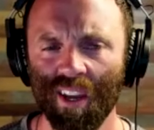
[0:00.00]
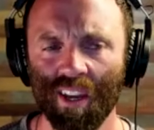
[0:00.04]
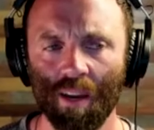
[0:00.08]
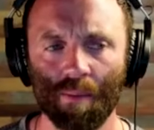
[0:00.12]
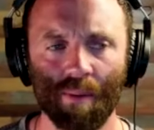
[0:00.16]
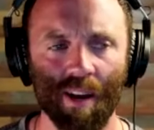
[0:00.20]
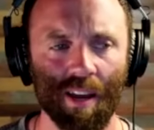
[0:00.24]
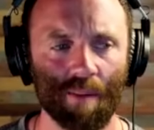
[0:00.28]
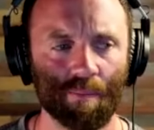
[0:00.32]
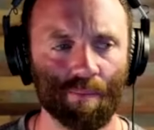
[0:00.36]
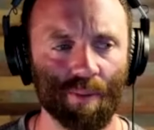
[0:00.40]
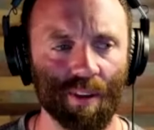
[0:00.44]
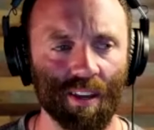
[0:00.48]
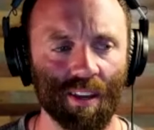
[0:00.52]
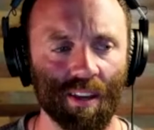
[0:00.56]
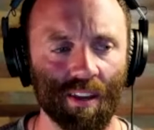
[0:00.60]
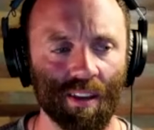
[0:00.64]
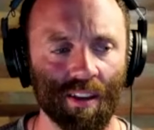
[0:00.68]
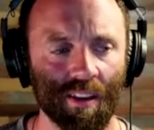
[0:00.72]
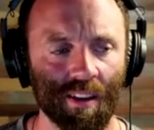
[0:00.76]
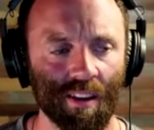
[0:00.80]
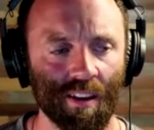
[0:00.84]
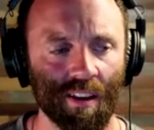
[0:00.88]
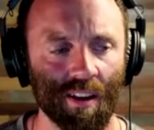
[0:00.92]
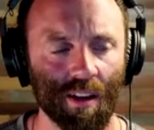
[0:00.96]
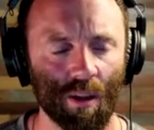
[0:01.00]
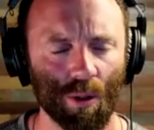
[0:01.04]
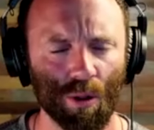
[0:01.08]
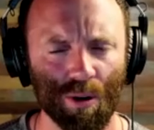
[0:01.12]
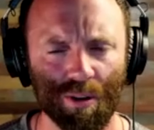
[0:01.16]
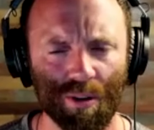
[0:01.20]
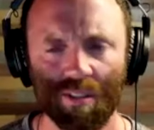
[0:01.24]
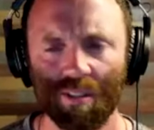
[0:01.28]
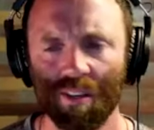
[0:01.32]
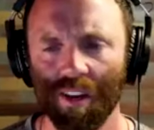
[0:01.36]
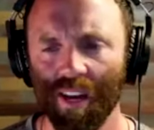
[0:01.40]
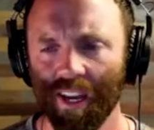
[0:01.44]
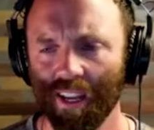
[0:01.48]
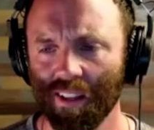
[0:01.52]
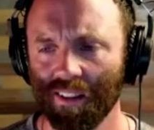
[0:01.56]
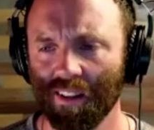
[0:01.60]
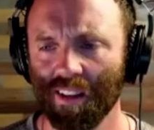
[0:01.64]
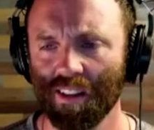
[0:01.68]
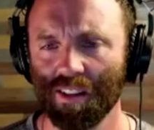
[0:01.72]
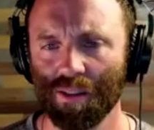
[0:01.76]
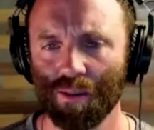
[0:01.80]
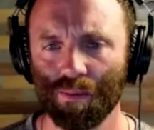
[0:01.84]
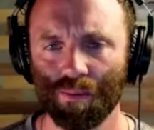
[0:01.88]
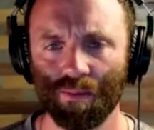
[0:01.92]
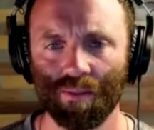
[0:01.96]
It might be, looks like
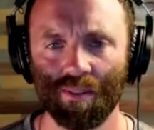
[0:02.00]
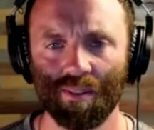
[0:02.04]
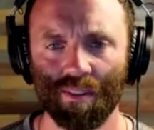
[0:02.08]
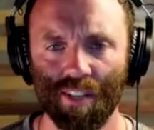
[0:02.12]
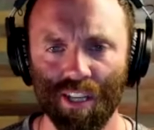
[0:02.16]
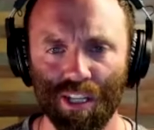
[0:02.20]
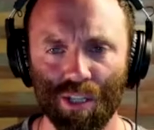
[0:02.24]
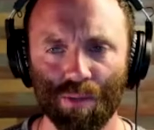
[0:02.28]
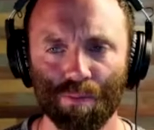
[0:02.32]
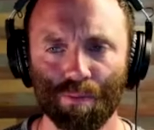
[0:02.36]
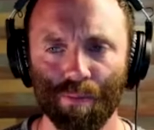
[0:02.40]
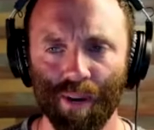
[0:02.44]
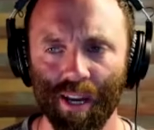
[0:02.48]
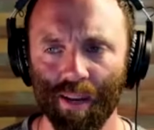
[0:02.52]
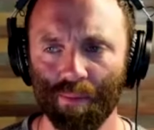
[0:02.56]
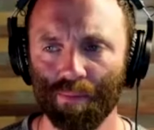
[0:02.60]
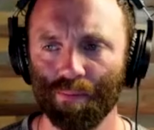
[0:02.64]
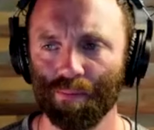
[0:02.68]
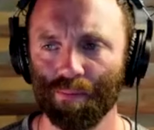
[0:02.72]
I